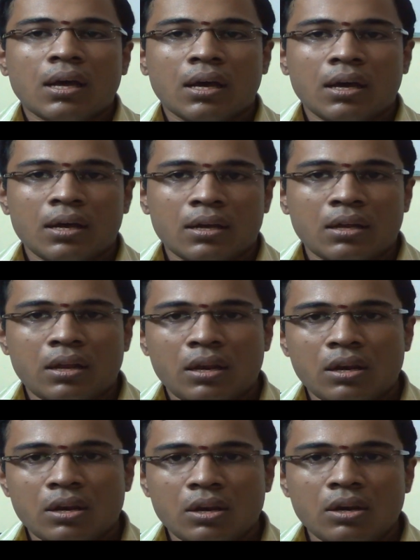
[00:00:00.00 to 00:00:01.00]
a
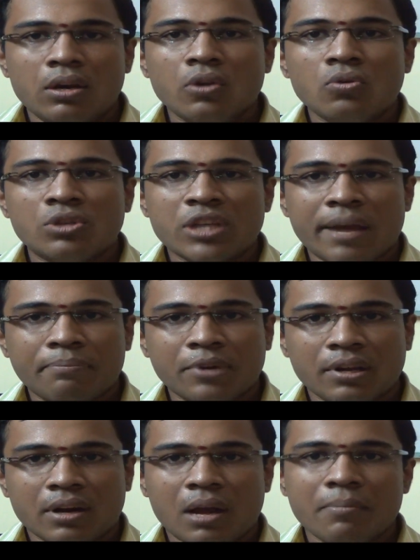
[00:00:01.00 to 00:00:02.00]
new
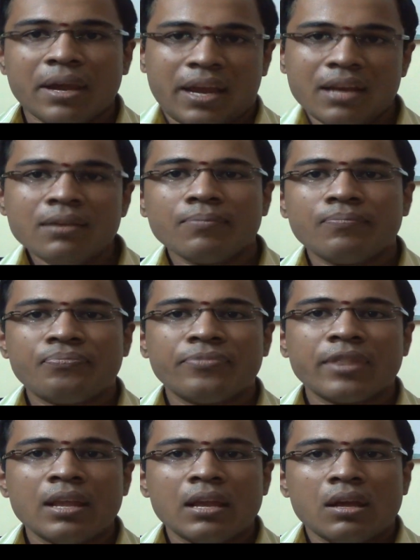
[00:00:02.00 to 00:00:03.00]
chapter coming in.
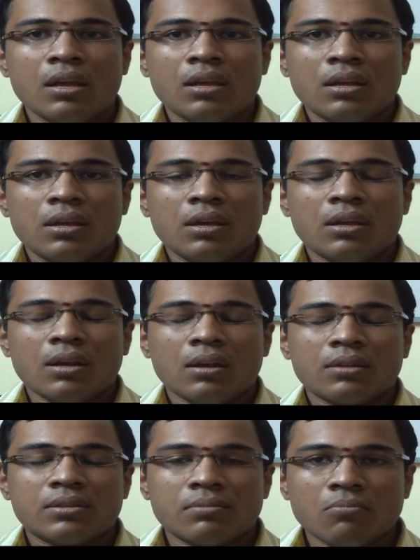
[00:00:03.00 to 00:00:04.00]

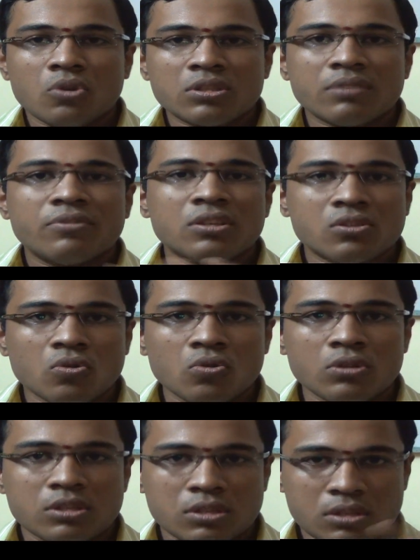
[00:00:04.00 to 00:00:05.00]
In most of the
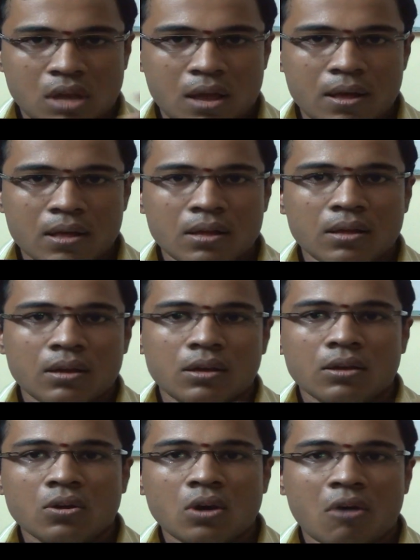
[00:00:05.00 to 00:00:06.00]
schools,
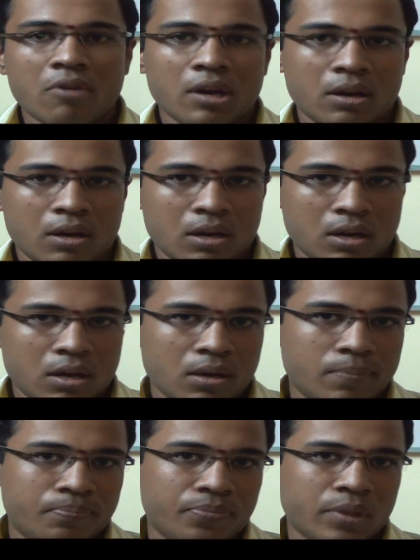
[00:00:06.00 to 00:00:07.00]

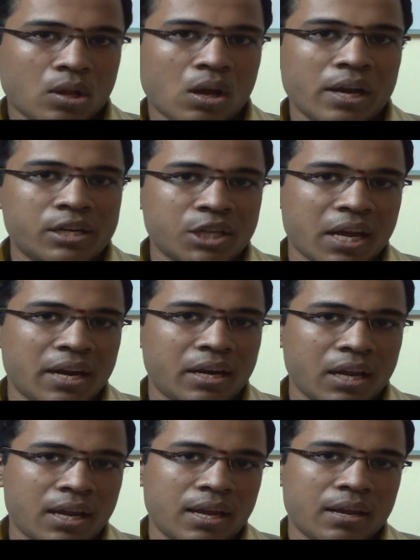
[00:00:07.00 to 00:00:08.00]
our Knowledge
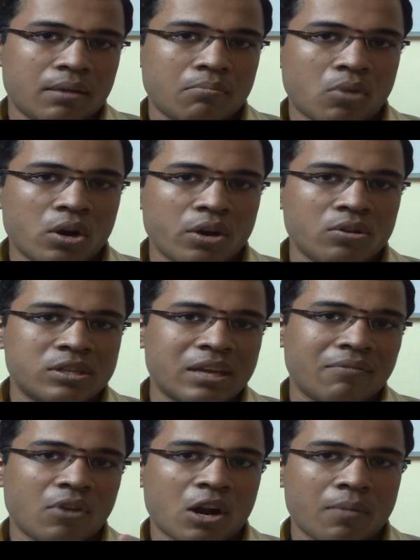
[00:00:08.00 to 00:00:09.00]
Charity
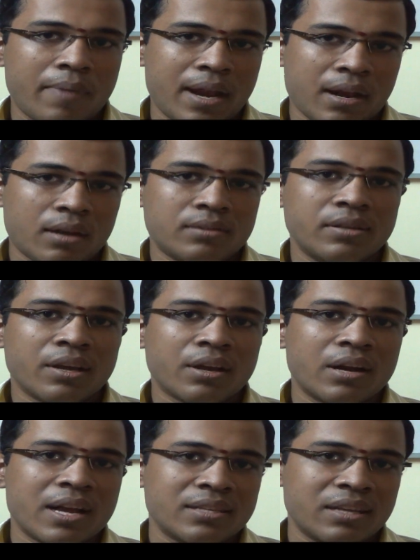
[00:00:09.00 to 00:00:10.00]
modules have not been
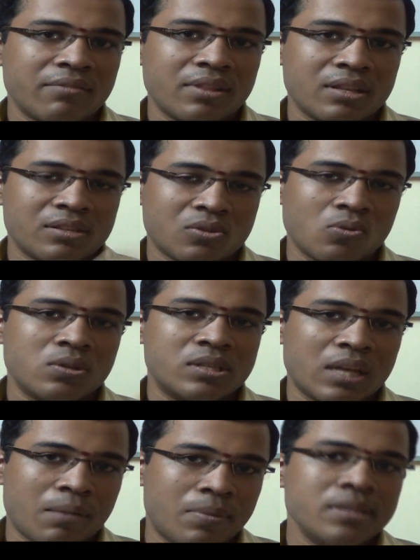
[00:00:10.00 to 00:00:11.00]
synchronizing with the school
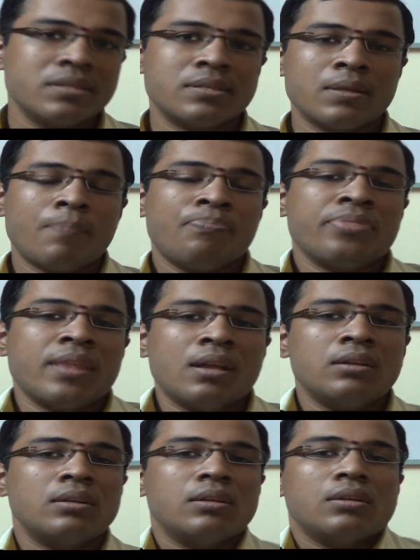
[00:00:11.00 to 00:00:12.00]
syllabus.
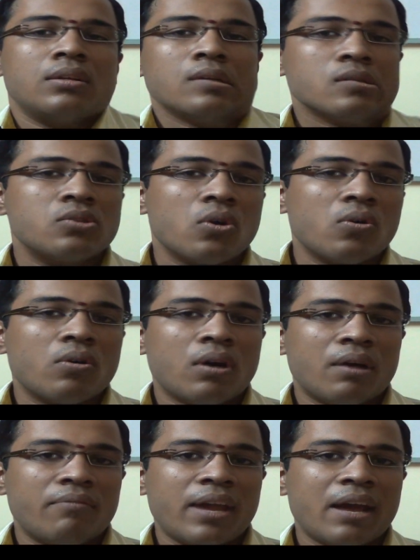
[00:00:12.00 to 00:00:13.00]

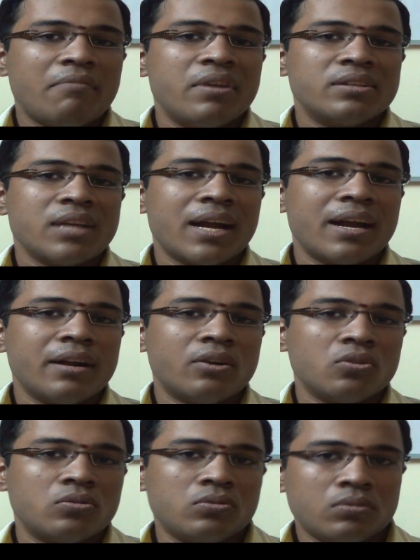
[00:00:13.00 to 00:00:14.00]
So we have
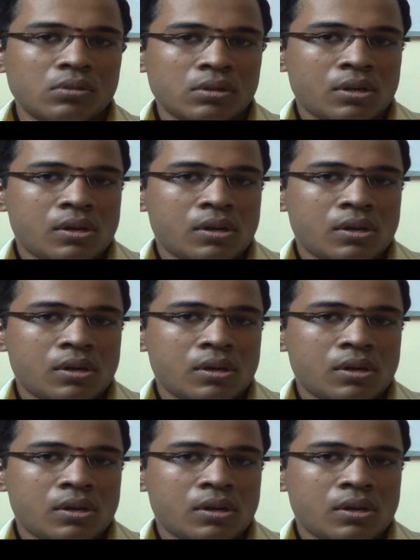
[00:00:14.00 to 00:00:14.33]
decided to